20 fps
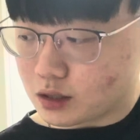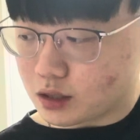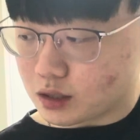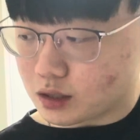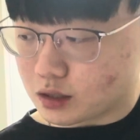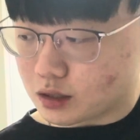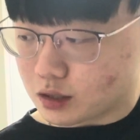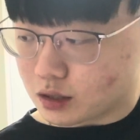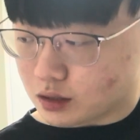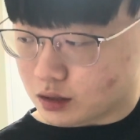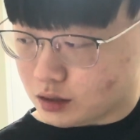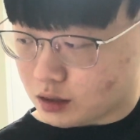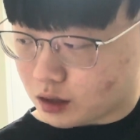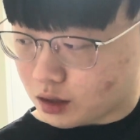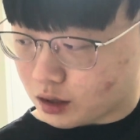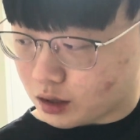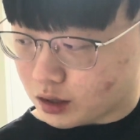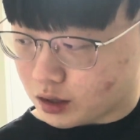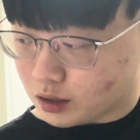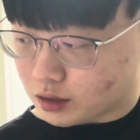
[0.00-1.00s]
it says
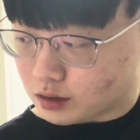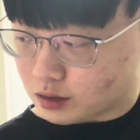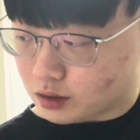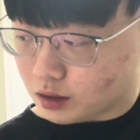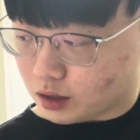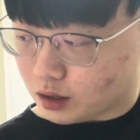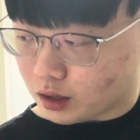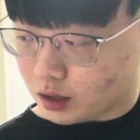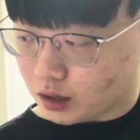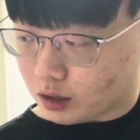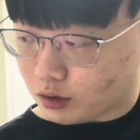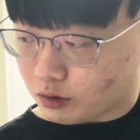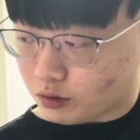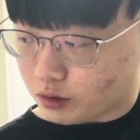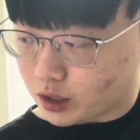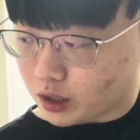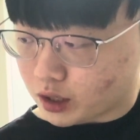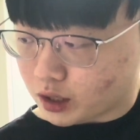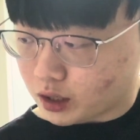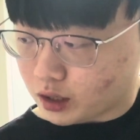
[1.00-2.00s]
it is
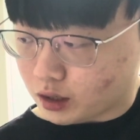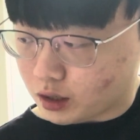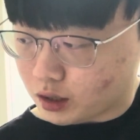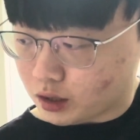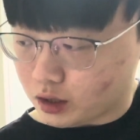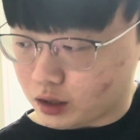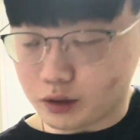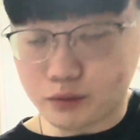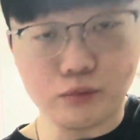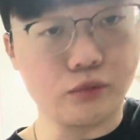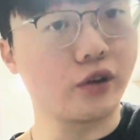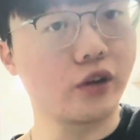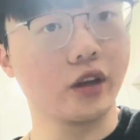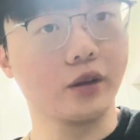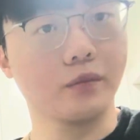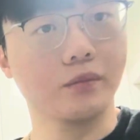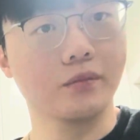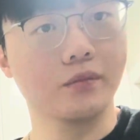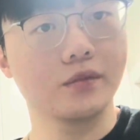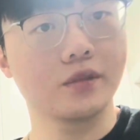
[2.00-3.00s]

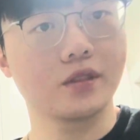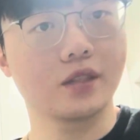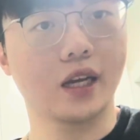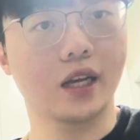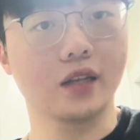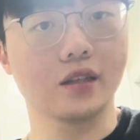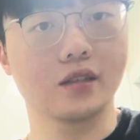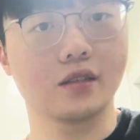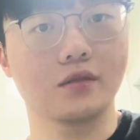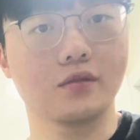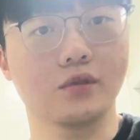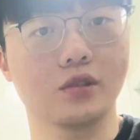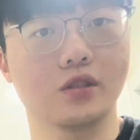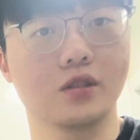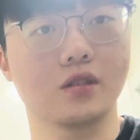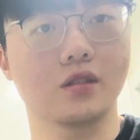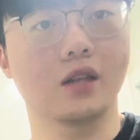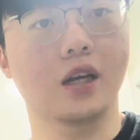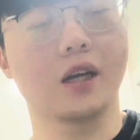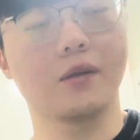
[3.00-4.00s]
equilibrium status, which
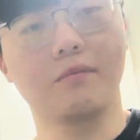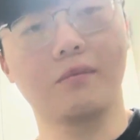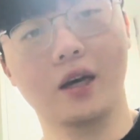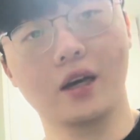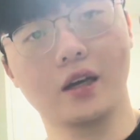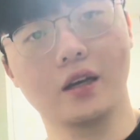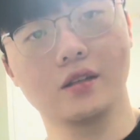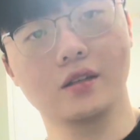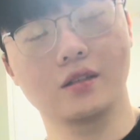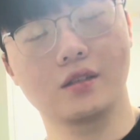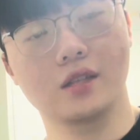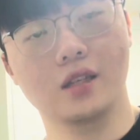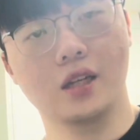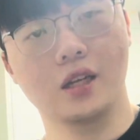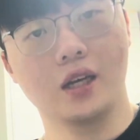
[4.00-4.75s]
is not biased.